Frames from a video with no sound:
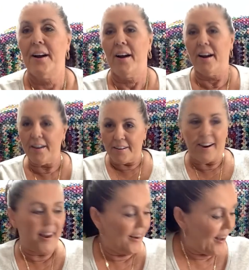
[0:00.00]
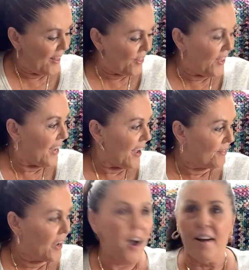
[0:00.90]
All right, I think
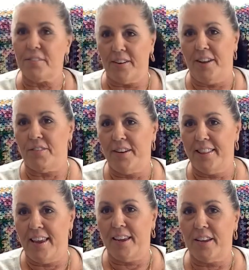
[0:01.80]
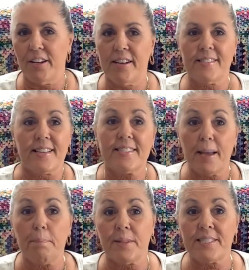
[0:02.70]
I've covered everything, goodness,
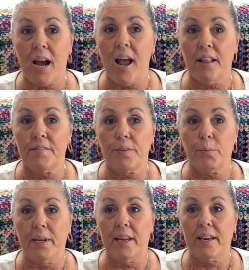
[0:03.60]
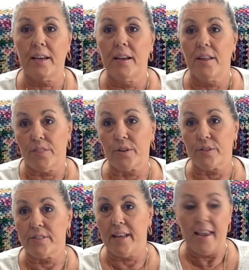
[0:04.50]
except the tile of the week.
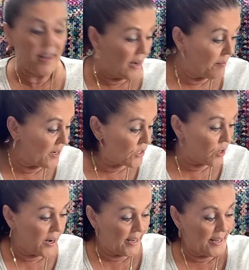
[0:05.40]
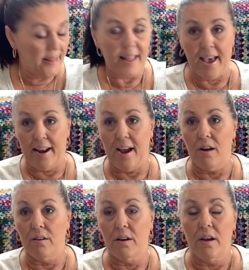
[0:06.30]
Thursday, and I'm going to try to get that
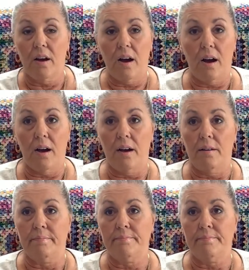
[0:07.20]
out. Um,